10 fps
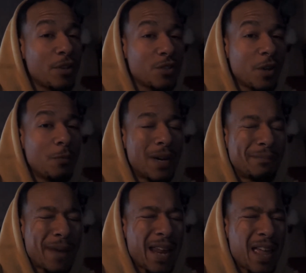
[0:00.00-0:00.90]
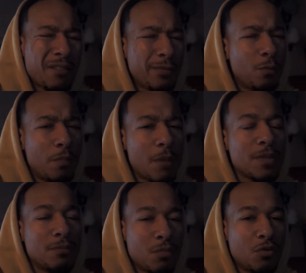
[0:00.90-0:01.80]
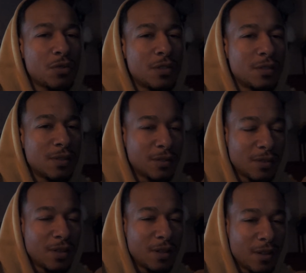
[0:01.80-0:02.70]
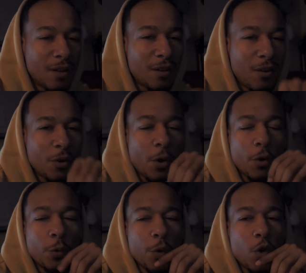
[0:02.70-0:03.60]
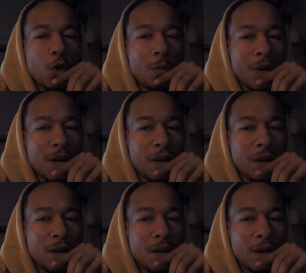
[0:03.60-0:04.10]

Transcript: sure they might have had a few bumps and bruises on the road, but